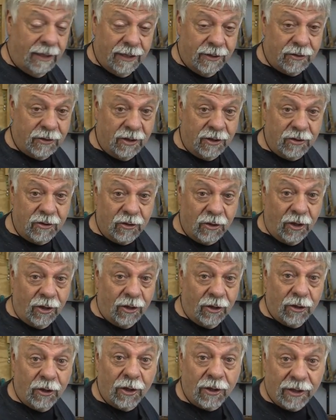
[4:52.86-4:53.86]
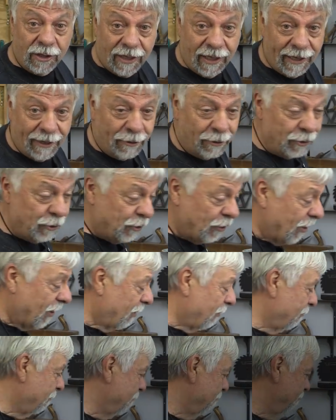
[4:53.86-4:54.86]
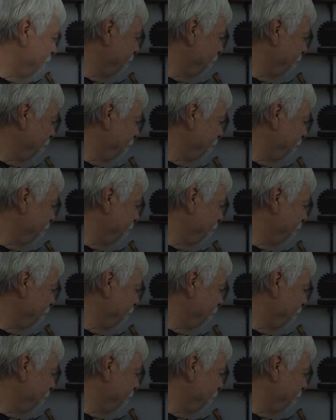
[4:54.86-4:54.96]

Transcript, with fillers: let's get started on the carriage now.